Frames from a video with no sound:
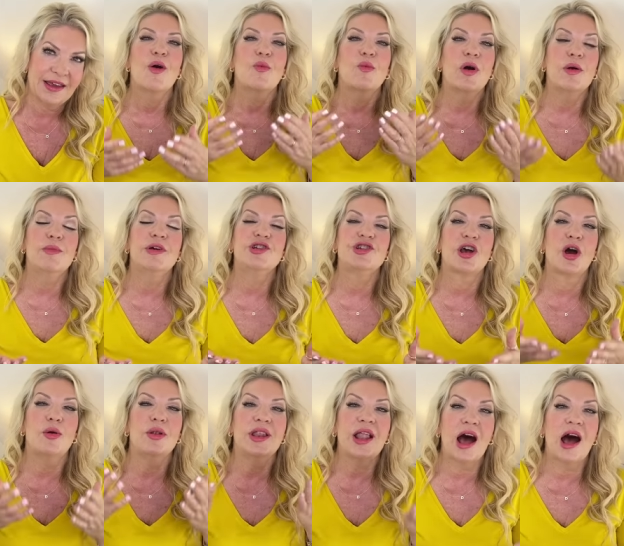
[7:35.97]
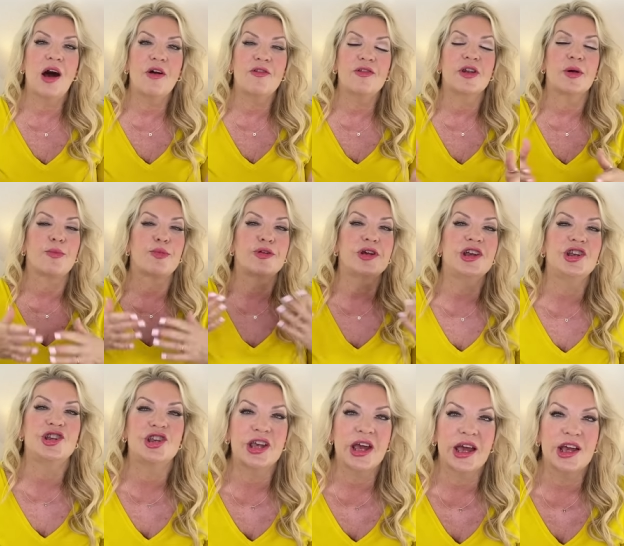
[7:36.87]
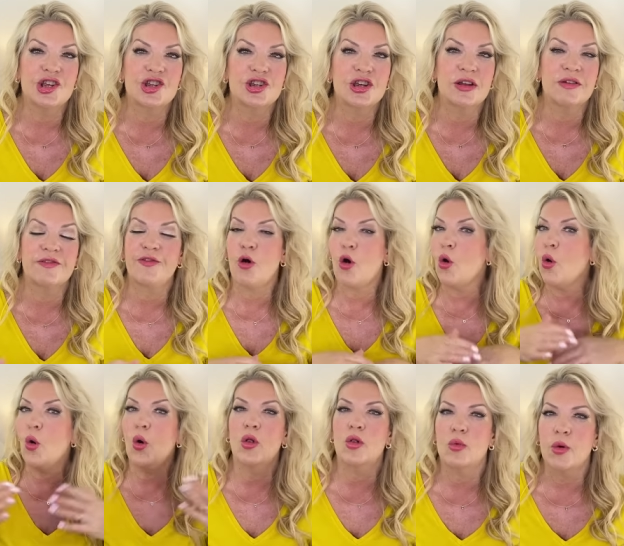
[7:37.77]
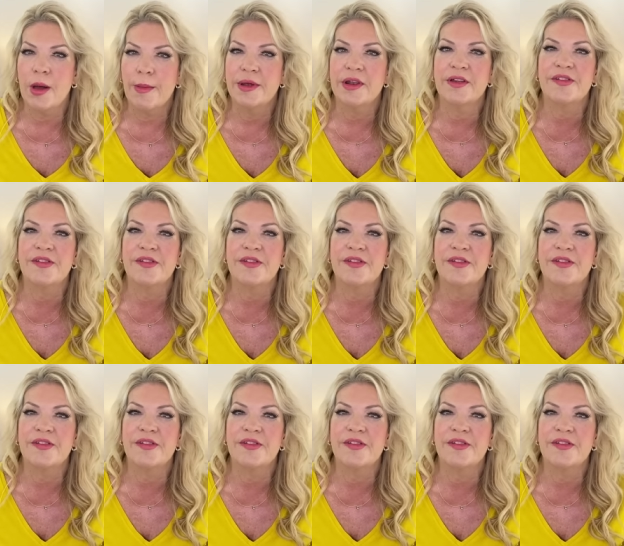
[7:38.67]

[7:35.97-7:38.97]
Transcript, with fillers: when we show love and appreciation for all women,